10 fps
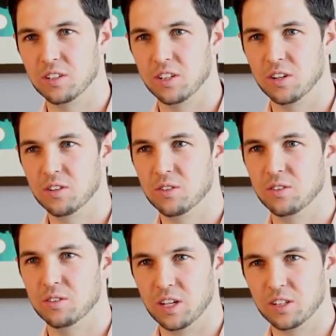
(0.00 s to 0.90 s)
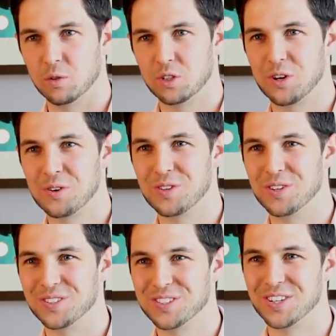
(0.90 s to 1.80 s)
You know, like, what's wrong
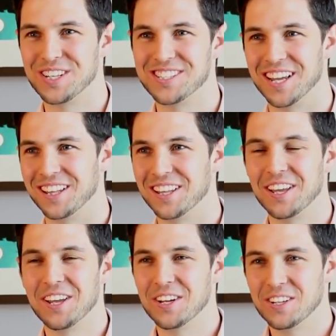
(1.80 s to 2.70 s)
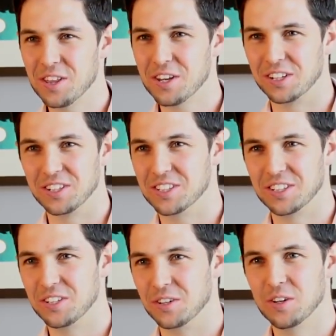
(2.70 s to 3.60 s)
with you?" So he said, "Nothing." He
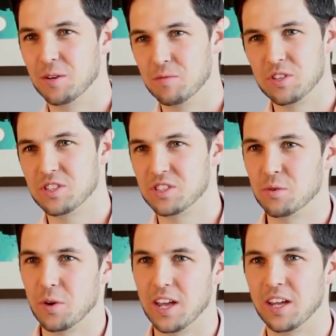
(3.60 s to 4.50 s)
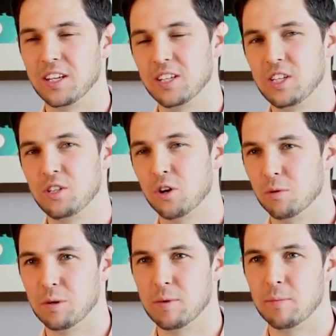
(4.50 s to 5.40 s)
said, "This is the way." And he
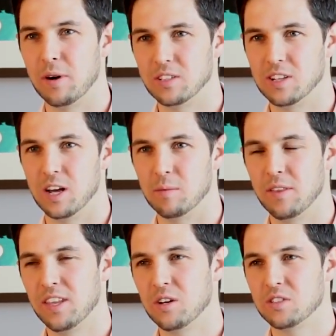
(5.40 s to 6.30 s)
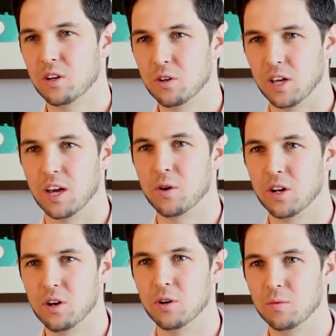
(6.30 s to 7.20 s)
told me a bit about Islam. And then I was like, "Okay, I want
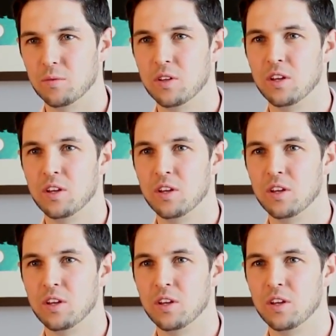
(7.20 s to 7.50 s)
to know."